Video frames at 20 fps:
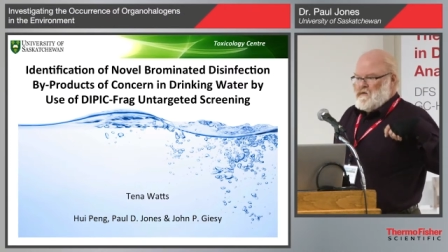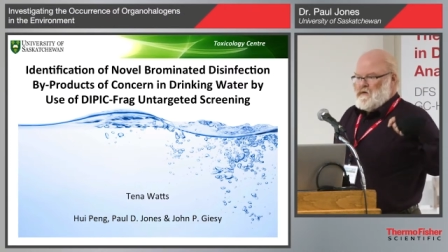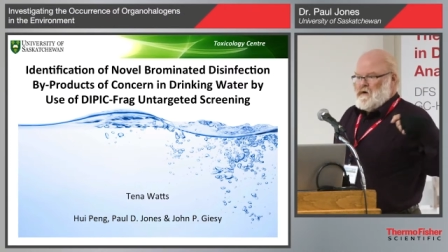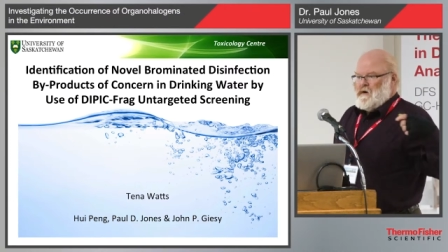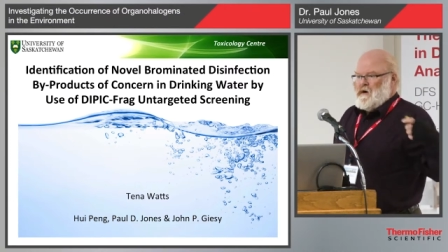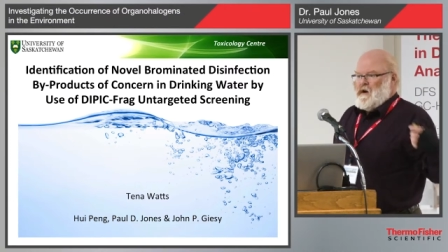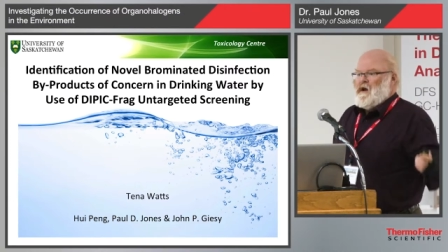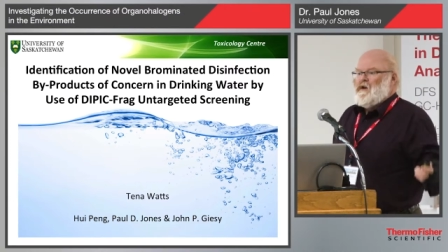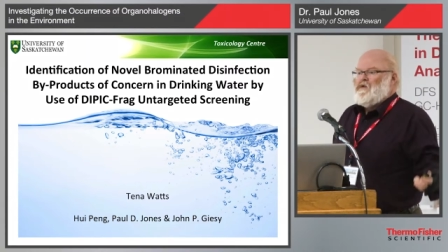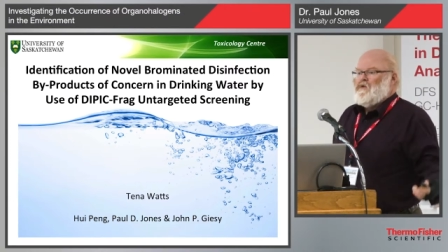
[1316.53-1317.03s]
for
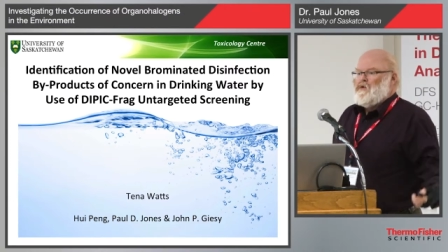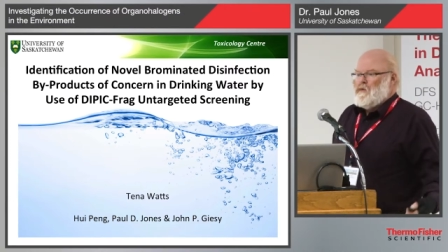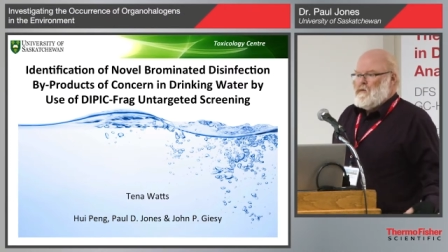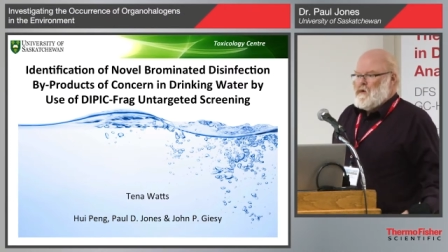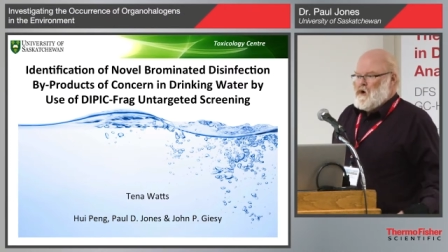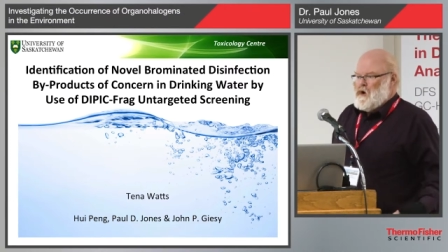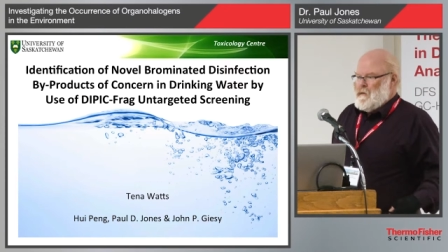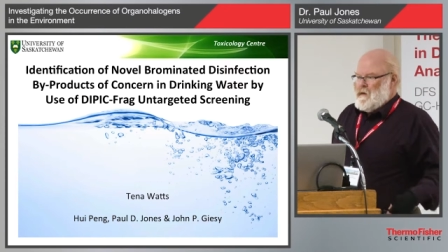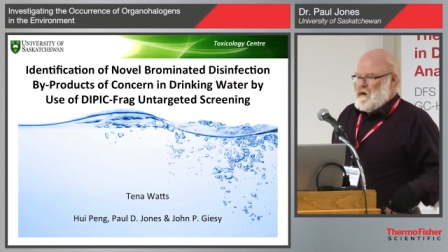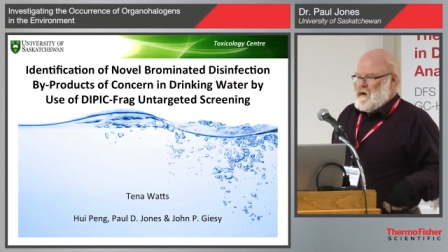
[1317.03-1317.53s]
natural
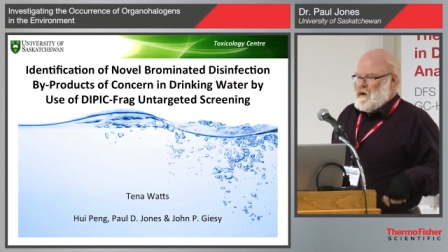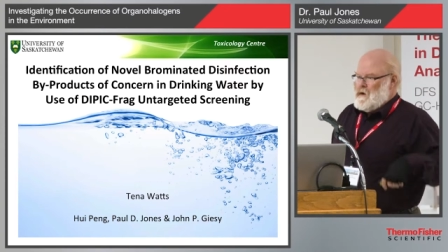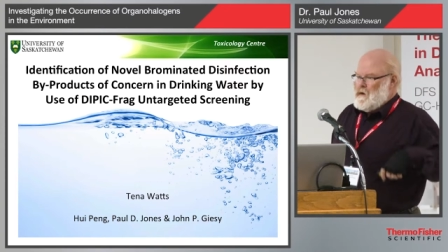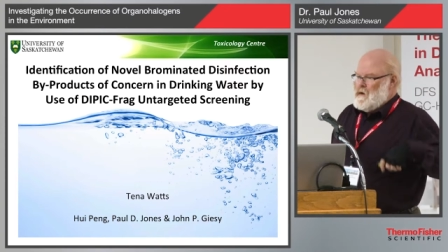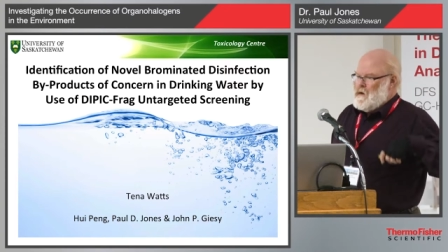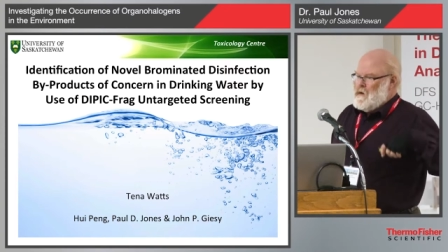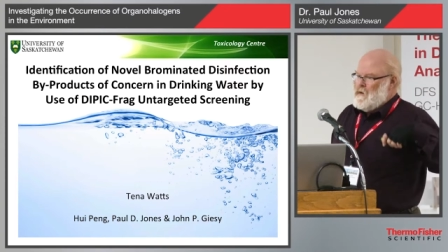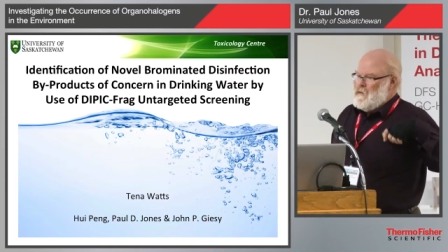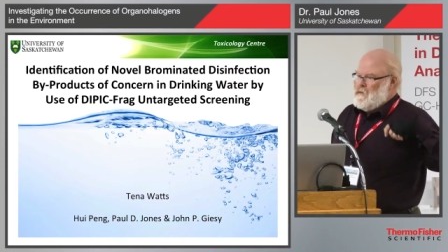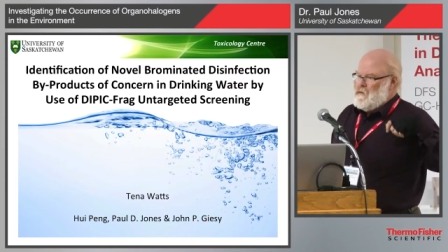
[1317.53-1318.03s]

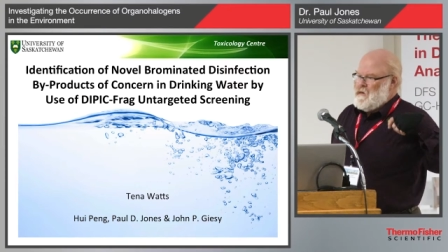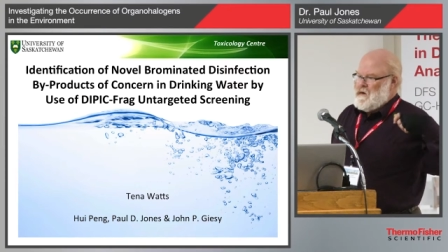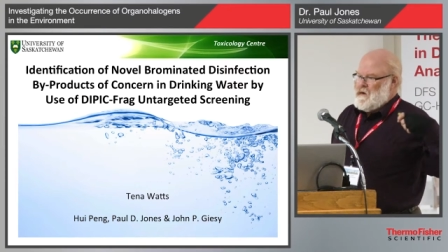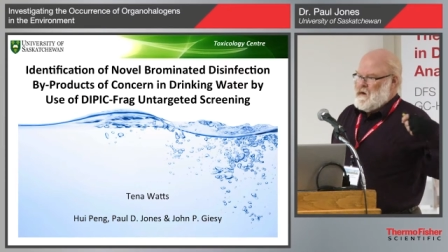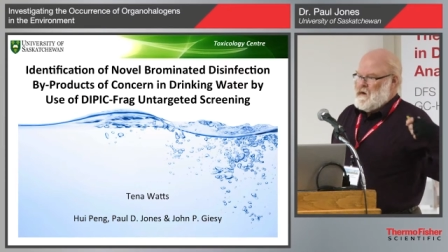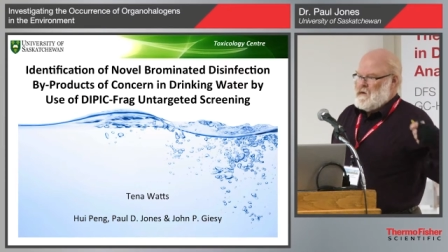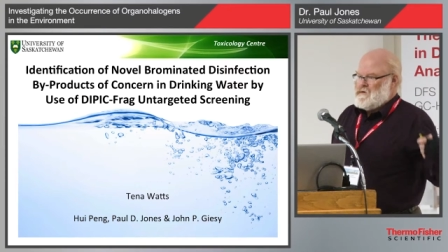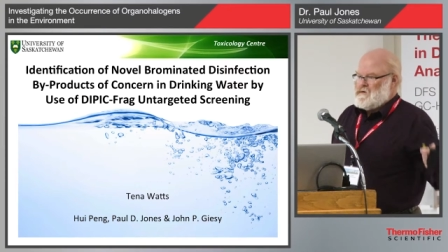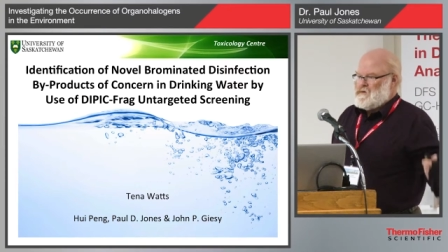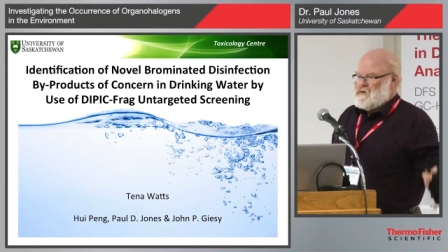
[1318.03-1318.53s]
brominated
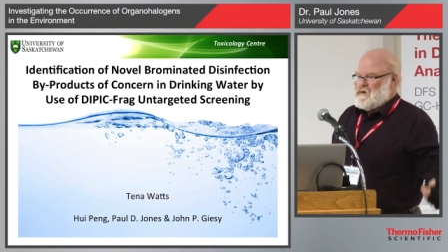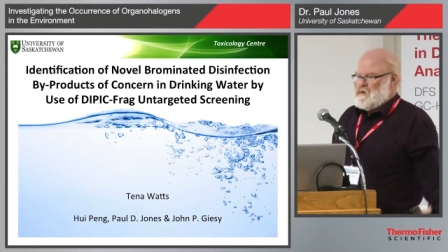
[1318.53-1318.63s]
compounds.